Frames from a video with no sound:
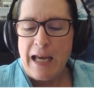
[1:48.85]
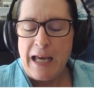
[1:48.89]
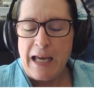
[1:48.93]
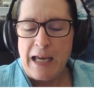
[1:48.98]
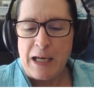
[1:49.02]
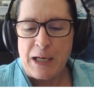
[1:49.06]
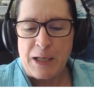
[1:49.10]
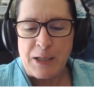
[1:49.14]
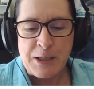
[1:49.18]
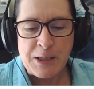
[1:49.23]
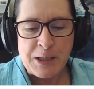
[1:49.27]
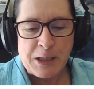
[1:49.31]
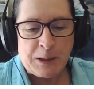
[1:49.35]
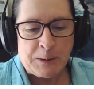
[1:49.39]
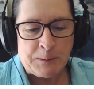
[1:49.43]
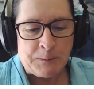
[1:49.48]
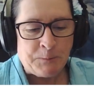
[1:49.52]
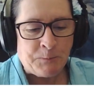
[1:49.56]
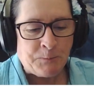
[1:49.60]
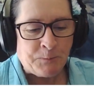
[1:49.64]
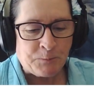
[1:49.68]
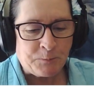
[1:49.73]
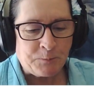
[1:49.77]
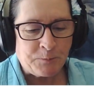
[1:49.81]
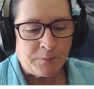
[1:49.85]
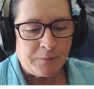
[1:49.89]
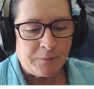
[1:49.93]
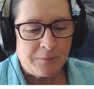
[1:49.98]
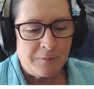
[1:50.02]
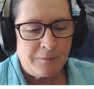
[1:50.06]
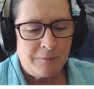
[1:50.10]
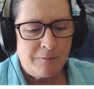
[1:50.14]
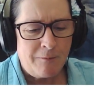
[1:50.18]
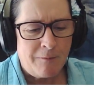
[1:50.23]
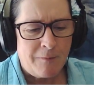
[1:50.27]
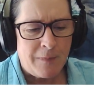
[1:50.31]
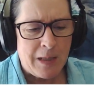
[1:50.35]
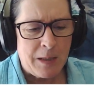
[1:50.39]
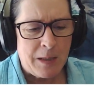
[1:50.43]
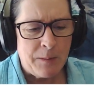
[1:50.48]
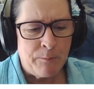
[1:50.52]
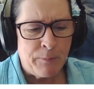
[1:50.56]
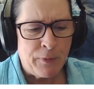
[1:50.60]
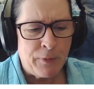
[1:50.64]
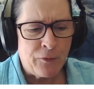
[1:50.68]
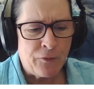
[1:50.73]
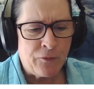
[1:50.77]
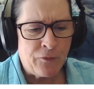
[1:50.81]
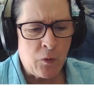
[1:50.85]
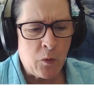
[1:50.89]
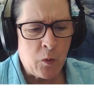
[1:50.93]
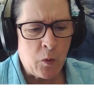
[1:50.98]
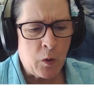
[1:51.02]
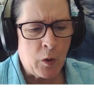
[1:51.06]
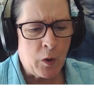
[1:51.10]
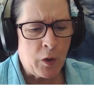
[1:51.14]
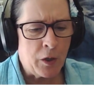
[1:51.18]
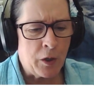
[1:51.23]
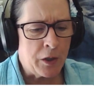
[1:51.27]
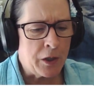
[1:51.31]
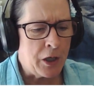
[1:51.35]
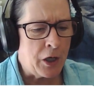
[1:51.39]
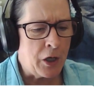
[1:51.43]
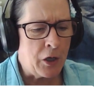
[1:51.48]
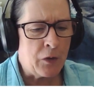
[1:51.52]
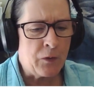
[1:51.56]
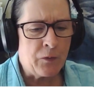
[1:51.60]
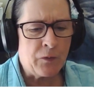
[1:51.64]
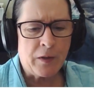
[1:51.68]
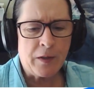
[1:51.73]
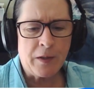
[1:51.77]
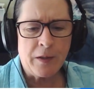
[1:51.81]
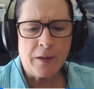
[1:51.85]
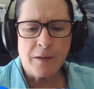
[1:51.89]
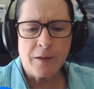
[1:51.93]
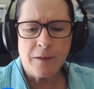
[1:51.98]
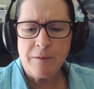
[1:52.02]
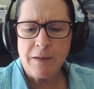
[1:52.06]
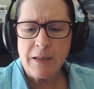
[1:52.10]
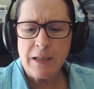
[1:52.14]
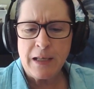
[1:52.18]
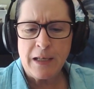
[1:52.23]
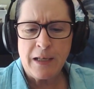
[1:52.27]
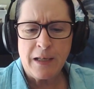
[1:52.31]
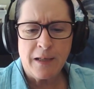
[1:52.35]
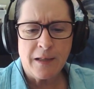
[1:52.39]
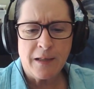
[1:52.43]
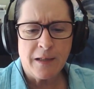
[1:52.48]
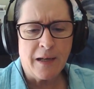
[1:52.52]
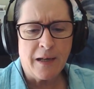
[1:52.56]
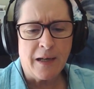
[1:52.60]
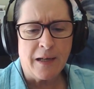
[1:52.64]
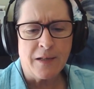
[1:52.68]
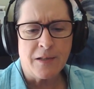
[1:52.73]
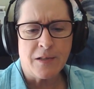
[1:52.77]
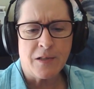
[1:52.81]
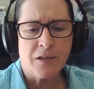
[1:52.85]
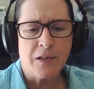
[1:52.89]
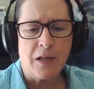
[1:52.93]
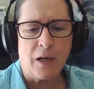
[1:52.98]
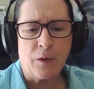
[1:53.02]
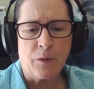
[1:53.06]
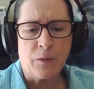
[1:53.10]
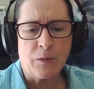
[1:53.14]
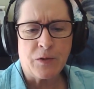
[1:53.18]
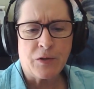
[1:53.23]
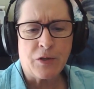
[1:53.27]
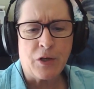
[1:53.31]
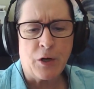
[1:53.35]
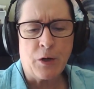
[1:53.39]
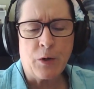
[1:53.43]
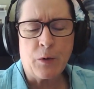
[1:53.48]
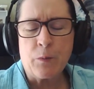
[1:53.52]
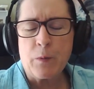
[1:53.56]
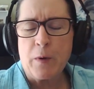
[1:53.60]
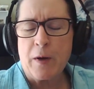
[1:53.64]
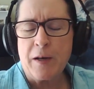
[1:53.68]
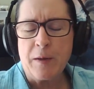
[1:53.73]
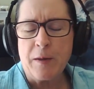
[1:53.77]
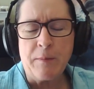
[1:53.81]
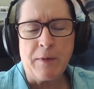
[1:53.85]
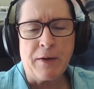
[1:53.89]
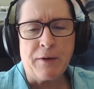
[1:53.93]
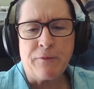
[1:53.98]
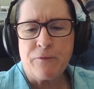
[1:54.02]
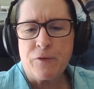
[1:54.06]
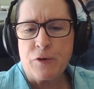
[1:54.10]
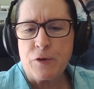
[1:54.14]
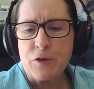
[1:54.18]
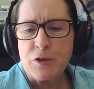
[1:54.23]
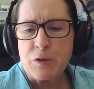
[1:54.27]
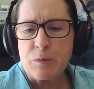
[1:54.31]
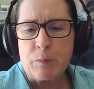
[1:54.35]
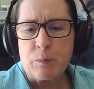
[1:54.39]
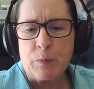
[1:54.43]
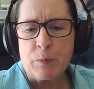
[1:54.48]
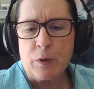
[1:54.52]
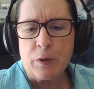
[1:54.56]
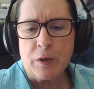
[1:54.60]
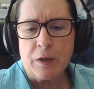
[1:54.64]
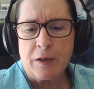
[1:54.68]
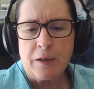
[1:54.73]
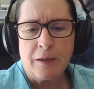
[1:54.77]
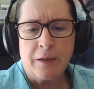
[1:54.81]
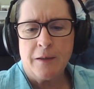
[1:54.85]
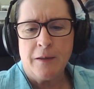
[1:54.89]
And before COVID hit, I started writing my first book